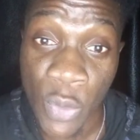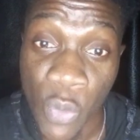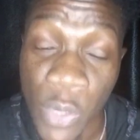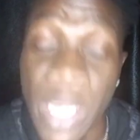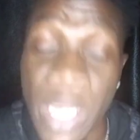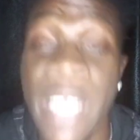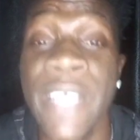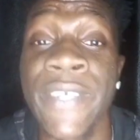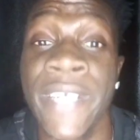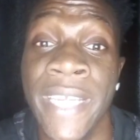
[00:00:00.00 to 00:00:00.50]

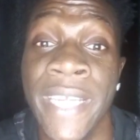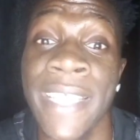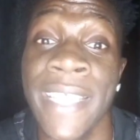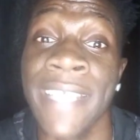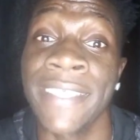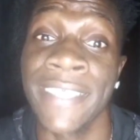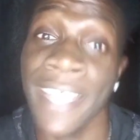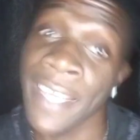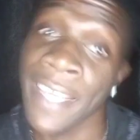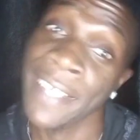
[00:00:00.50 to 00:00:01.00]
We
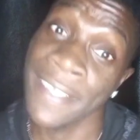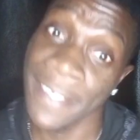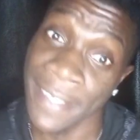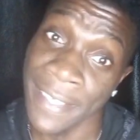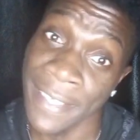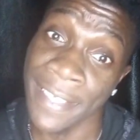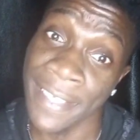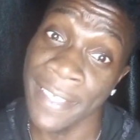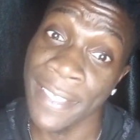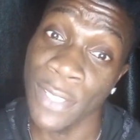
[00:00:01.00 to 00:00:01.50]
created
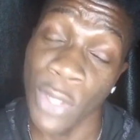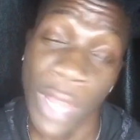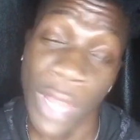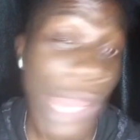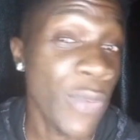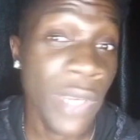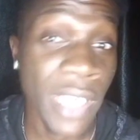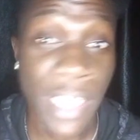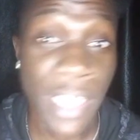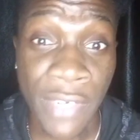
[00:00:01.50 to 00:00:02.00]
chances. Not
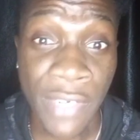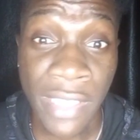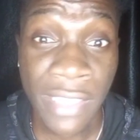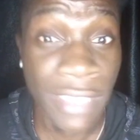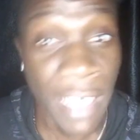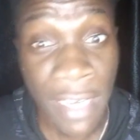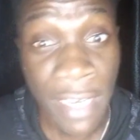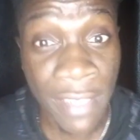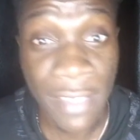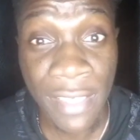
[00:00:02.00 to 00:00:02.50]
like we didn't create
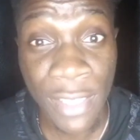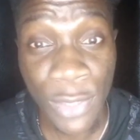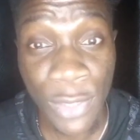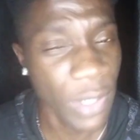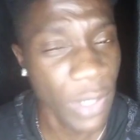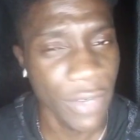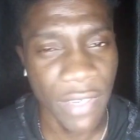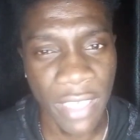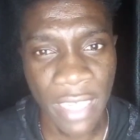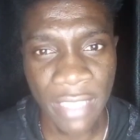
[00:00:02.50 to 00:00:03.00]
chances. We
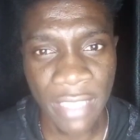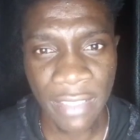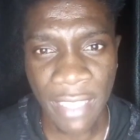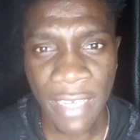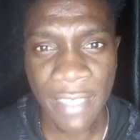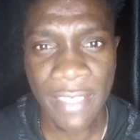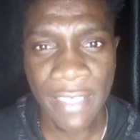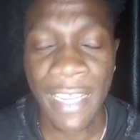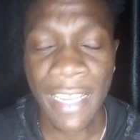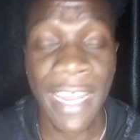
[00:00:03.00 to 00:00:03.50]
created
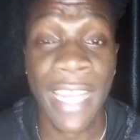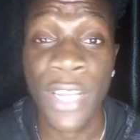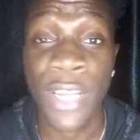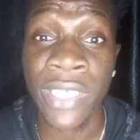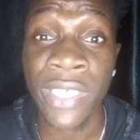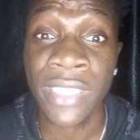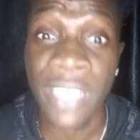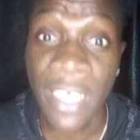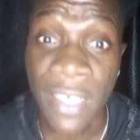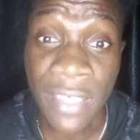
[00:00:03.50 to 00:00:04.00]
chances. And
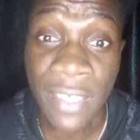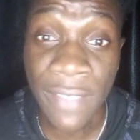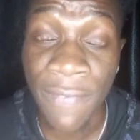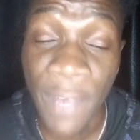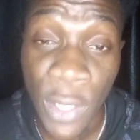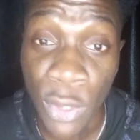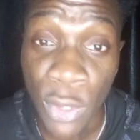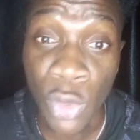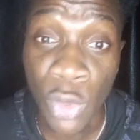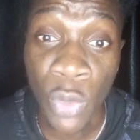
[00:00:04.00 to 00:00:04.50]
another chance
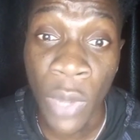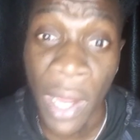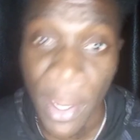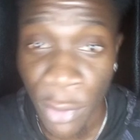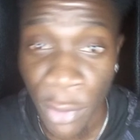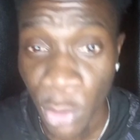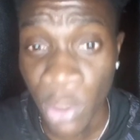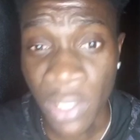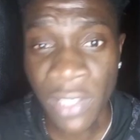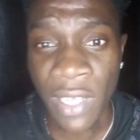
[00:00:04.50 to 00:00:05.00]
fell to
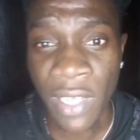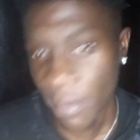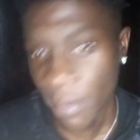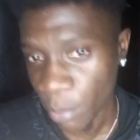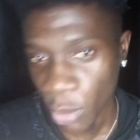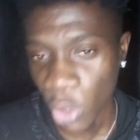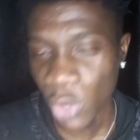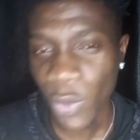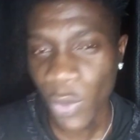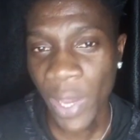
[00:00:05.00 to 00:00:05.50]
Anthony inside the
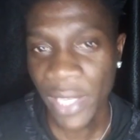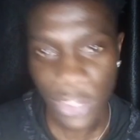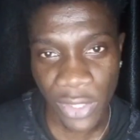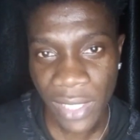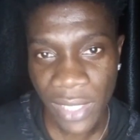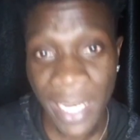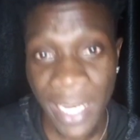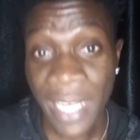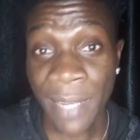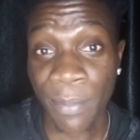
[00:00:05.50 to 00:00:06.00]
box, where he
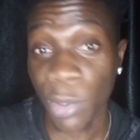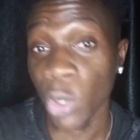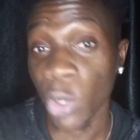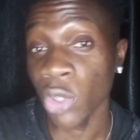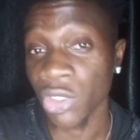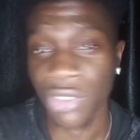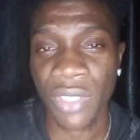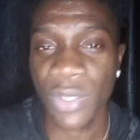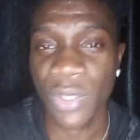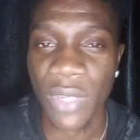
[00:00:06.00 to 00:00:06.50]
just headed the ball
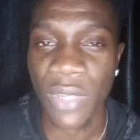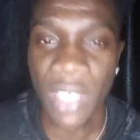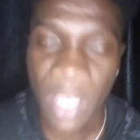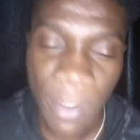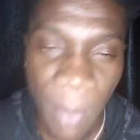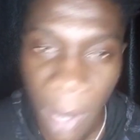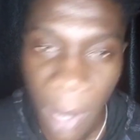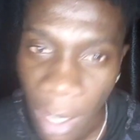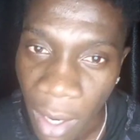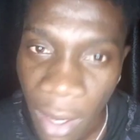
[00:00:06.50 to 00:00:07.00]
straight to the
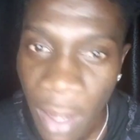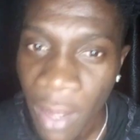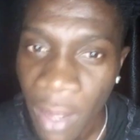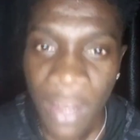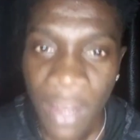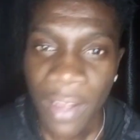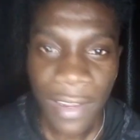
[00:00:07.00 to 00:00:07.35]
keeper.